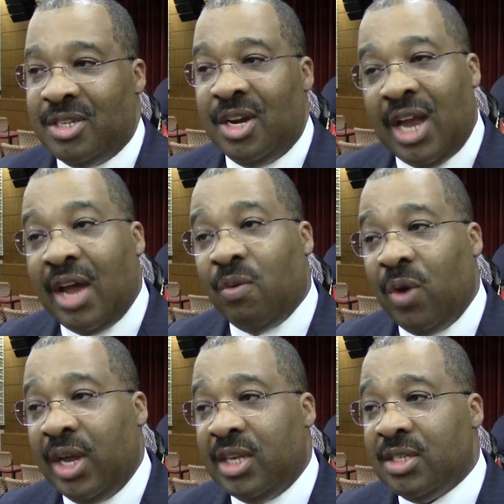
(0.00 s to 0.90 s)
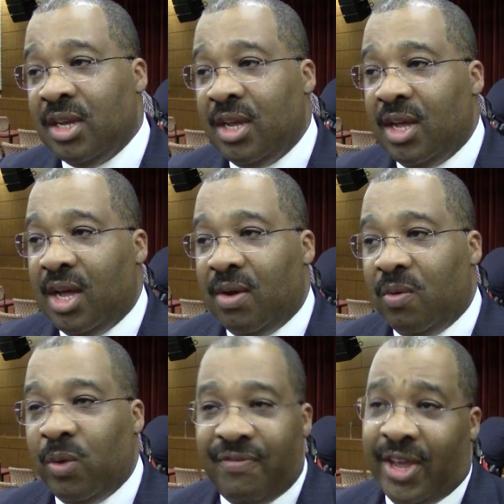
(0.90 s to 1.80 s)
in a lot of ways
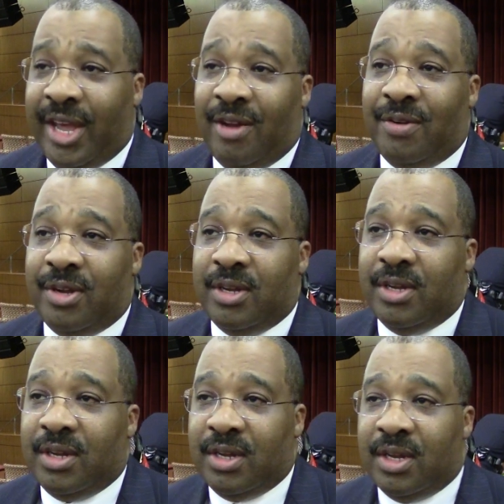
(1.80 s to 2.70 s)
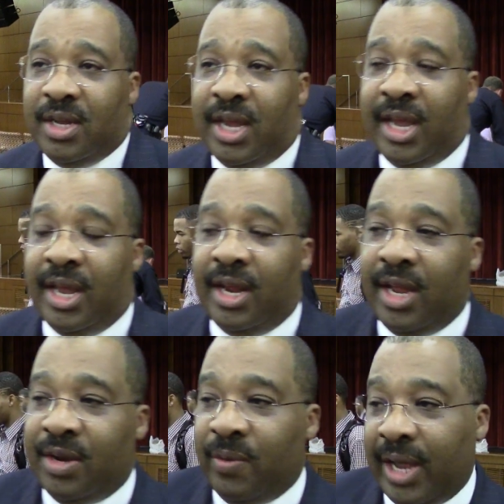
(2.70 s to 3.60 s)
we failed.
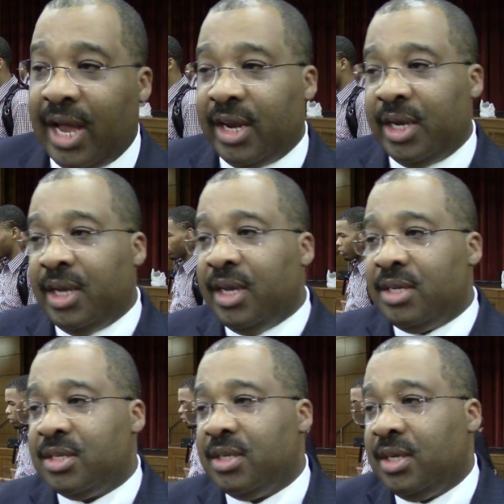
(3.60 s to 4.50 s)
And the reality is,